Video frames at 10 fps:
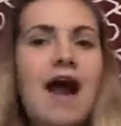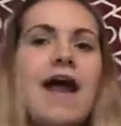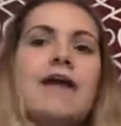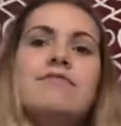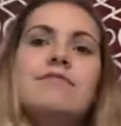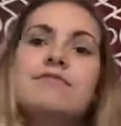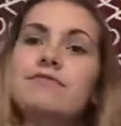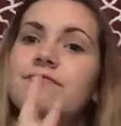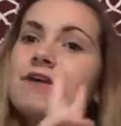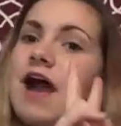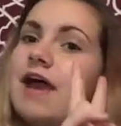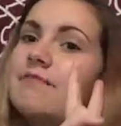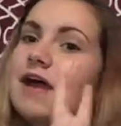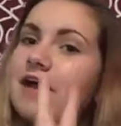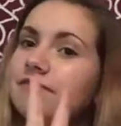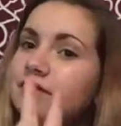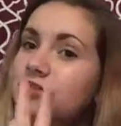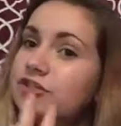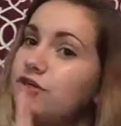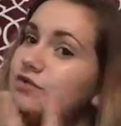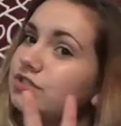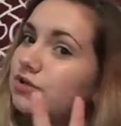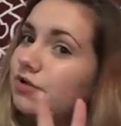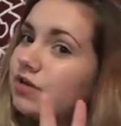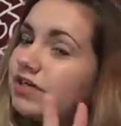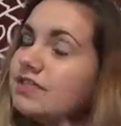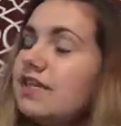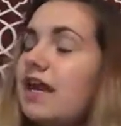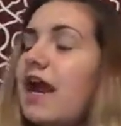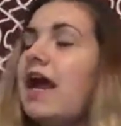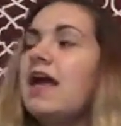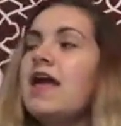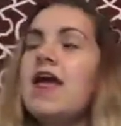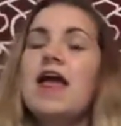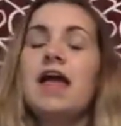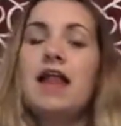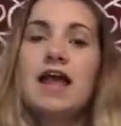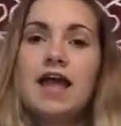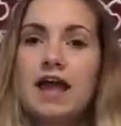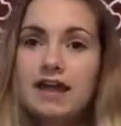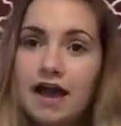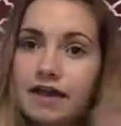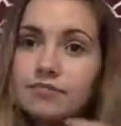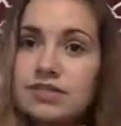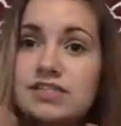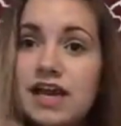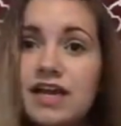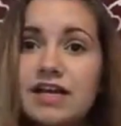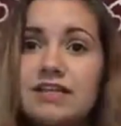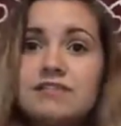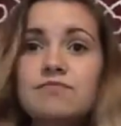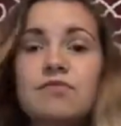I am having two stories today, and I'm excited.